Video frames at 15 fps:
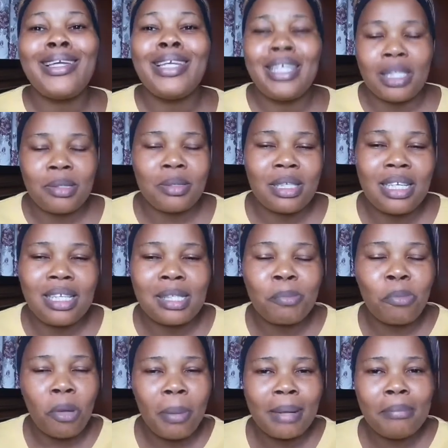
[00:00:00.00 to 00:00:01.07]
it's it's
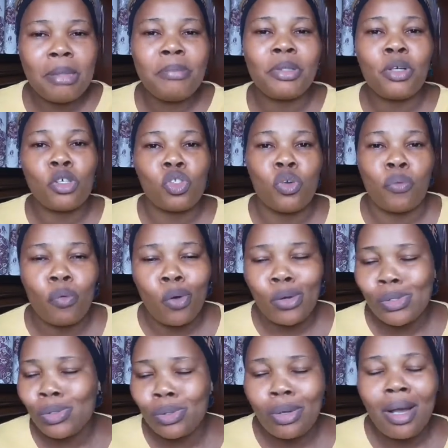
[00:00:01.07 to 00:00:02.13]
probably because of
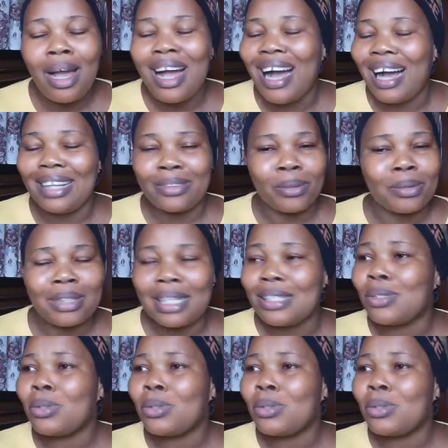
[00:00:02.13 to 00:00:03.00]
Ozo and all that.